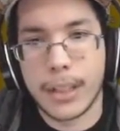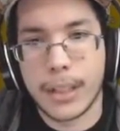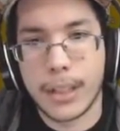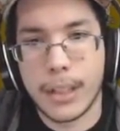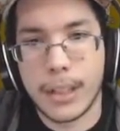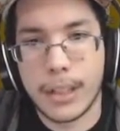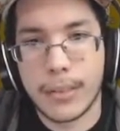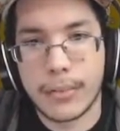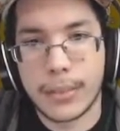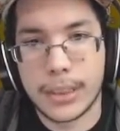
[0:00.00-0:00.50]

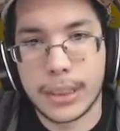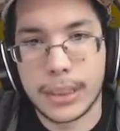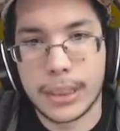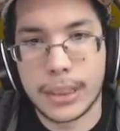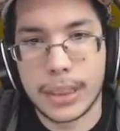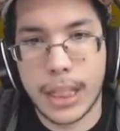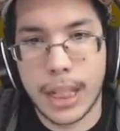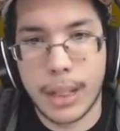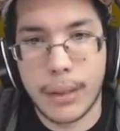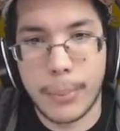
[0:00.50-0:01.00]
of this
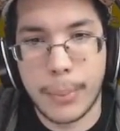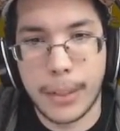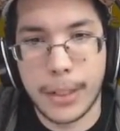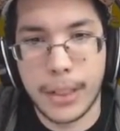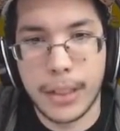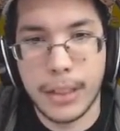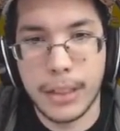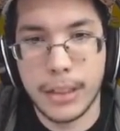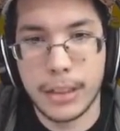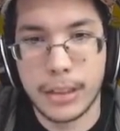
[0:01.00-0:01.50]

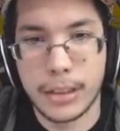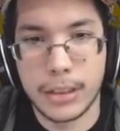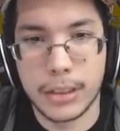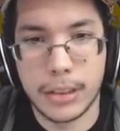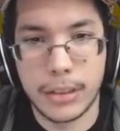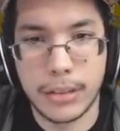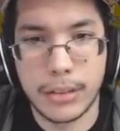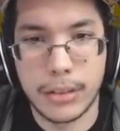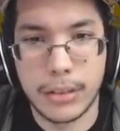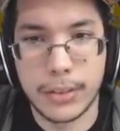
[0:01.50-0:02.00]
LP.
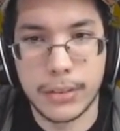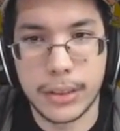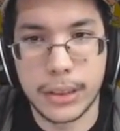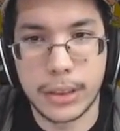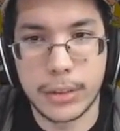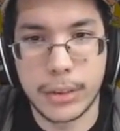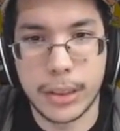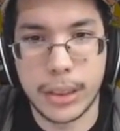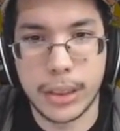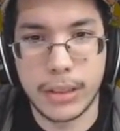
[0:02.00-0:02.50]
So of this
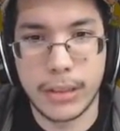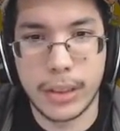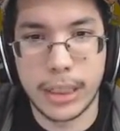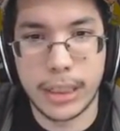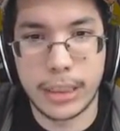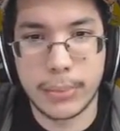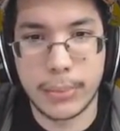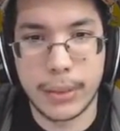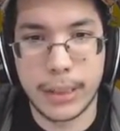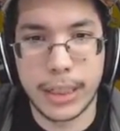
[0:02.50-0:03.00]
quick little
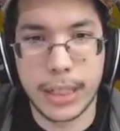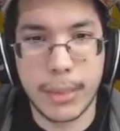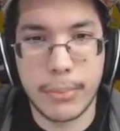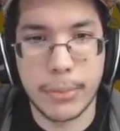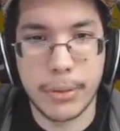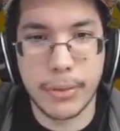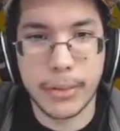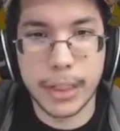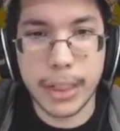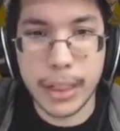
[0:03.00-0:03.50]
let's play
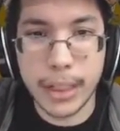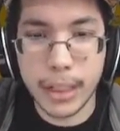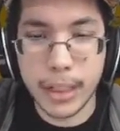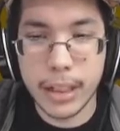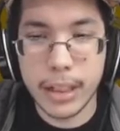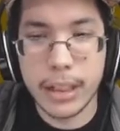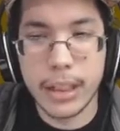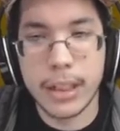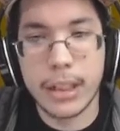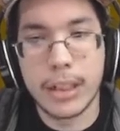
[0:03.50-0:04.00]
demo thing.
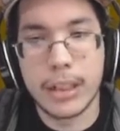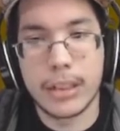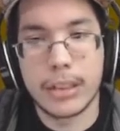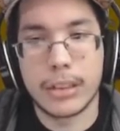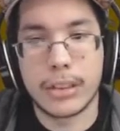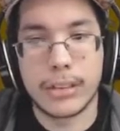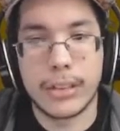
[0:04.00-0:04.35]
So